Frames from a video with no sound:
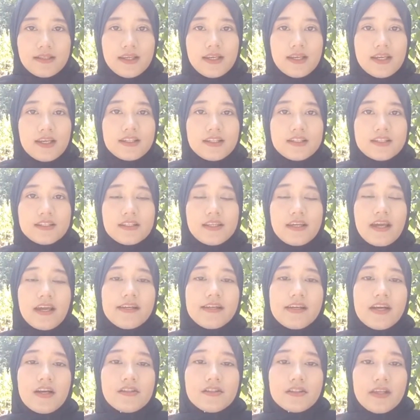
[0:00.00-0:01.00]
It's
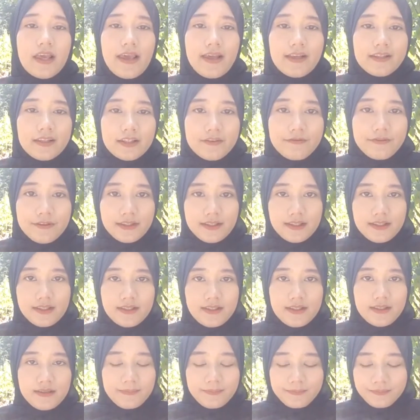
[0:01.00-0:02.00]
carrying out activity.
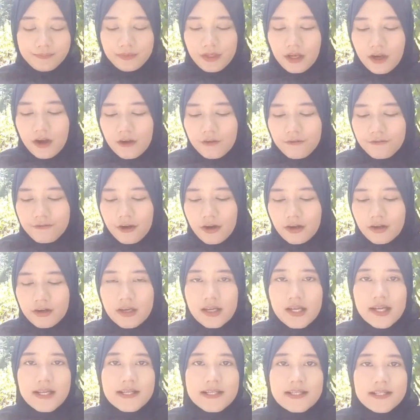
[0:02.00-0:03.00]
4.
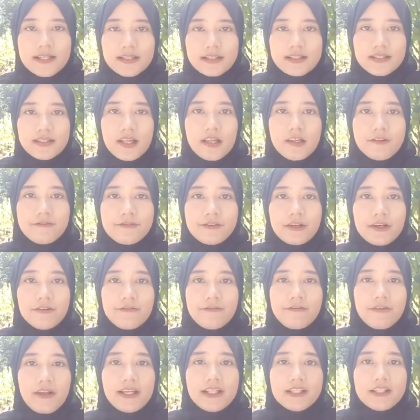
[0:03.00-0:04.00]

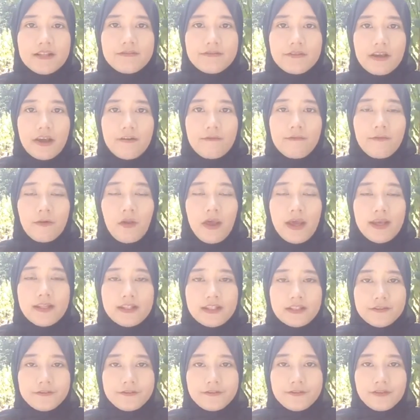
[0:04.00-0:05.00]
Self-reflective
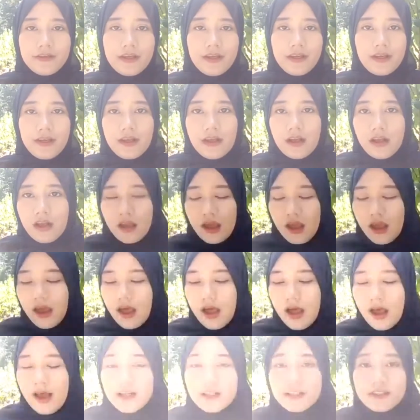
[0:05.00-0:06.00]
evaluative,
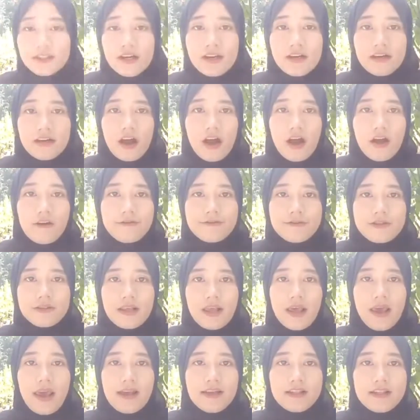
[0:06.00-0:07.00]
actor of
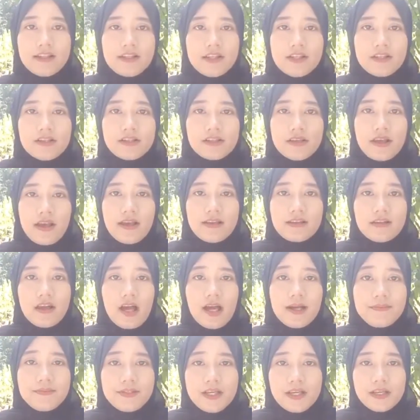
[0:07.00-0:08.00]
actions and
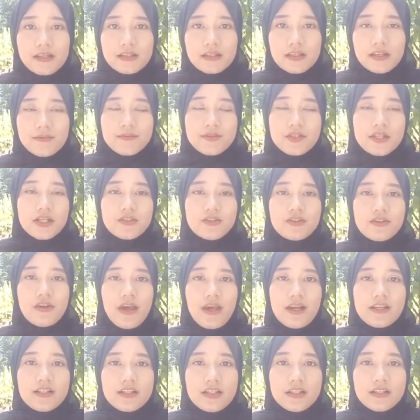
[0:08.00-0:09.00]
objects subject to
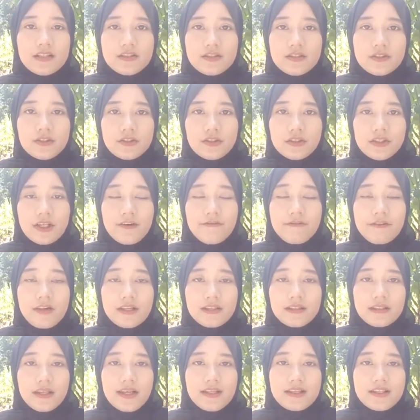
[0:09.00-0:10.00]
action to reflect
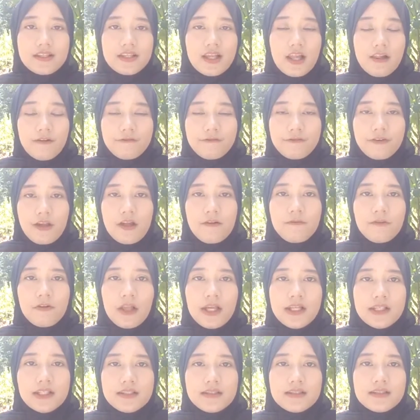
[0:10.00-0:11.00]
and
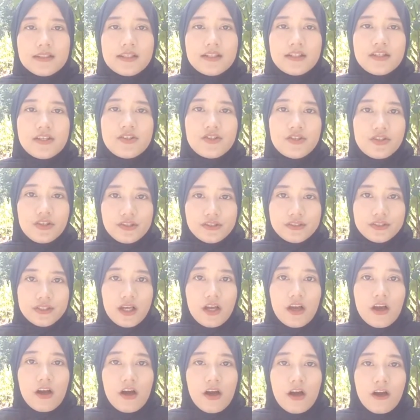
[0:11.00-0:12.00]
self-evaluate the result
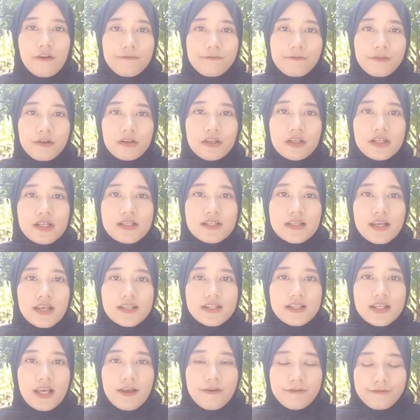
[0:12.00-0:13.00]
of progress
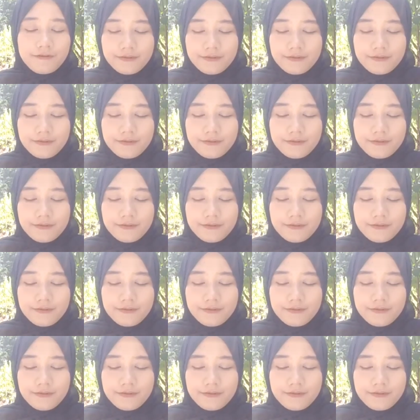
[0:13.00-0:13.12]
achieved.